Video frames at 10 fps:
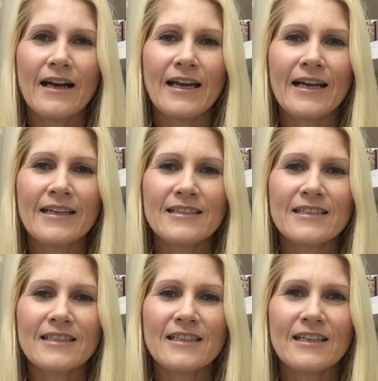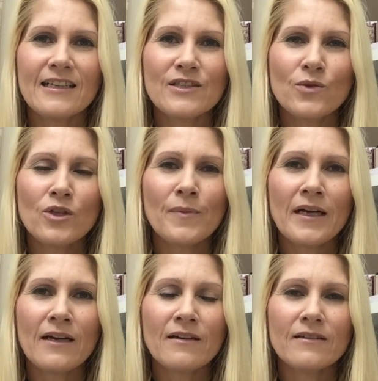and it's all
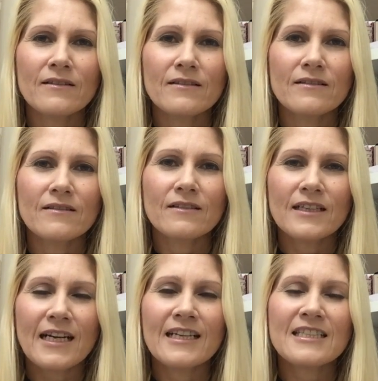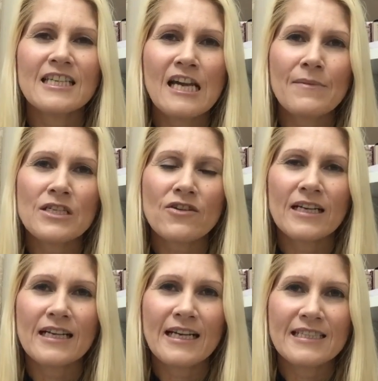about, okay, let's see how much I
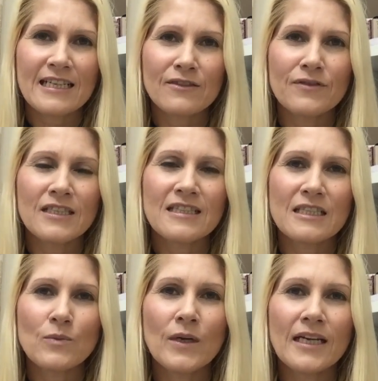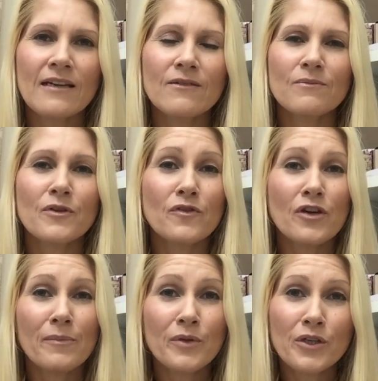can get done of this week before
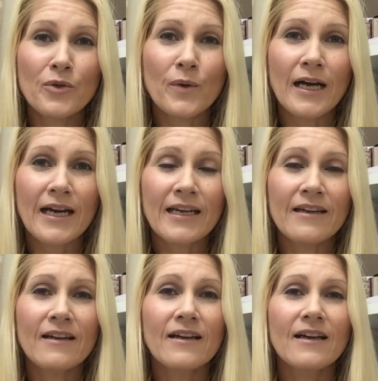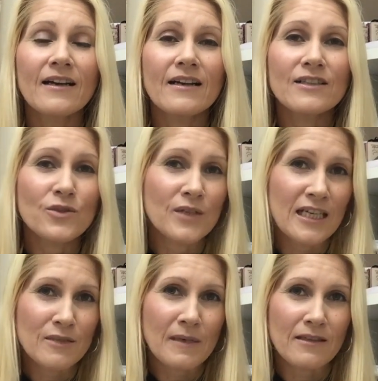I put it away until
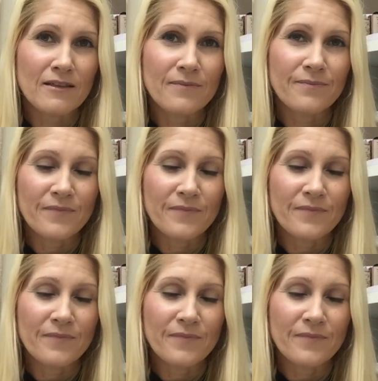next month.